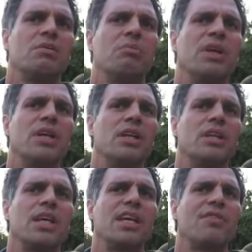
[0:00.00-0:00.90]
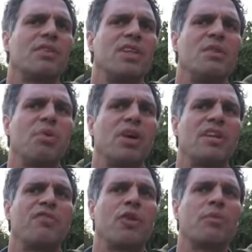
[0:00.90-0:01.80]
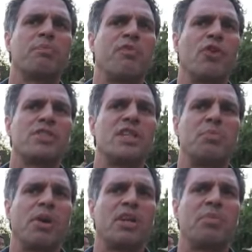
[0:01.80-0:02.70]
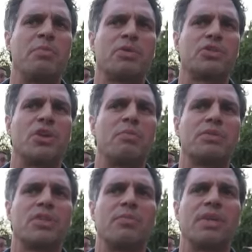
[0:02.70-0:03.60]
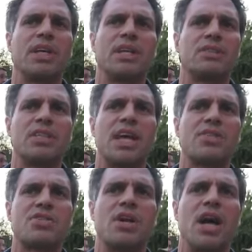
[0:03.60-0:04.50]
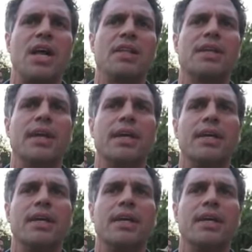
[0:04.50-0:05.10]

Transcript: But they give the Tea Party, four Tea Party people show up at something and it's a national holiday.